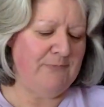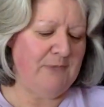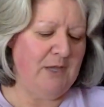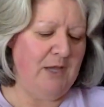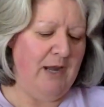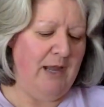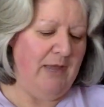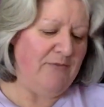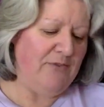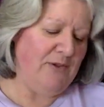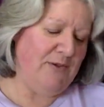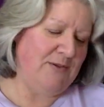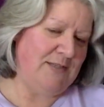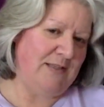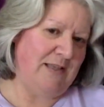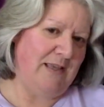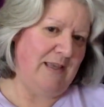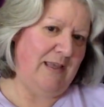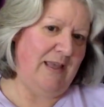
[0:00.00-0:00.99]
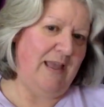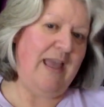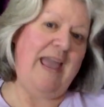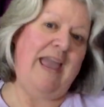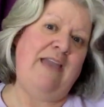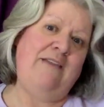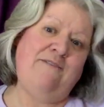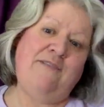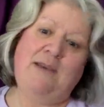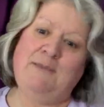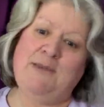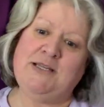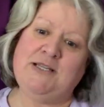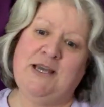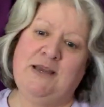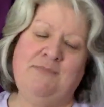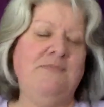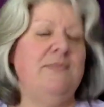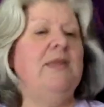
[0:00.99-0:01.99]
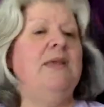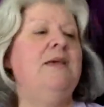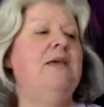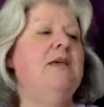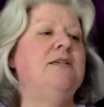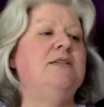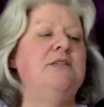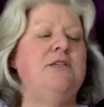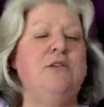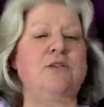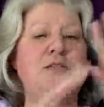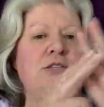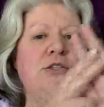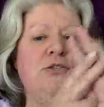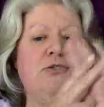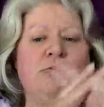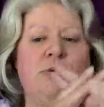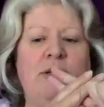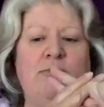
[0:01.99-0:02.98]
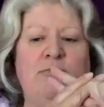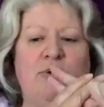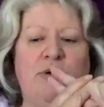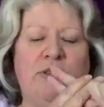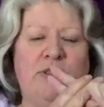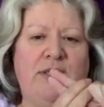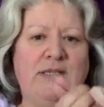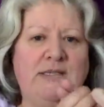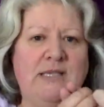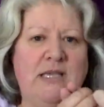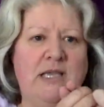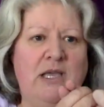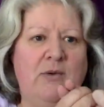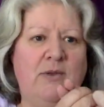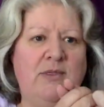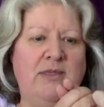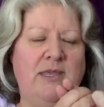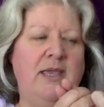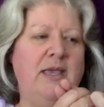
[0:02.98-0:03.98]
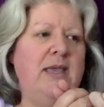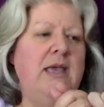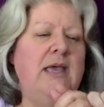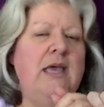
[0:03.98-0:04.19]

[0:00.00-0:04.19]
Got to have those in there. And family time. So those are the three important things that go in there.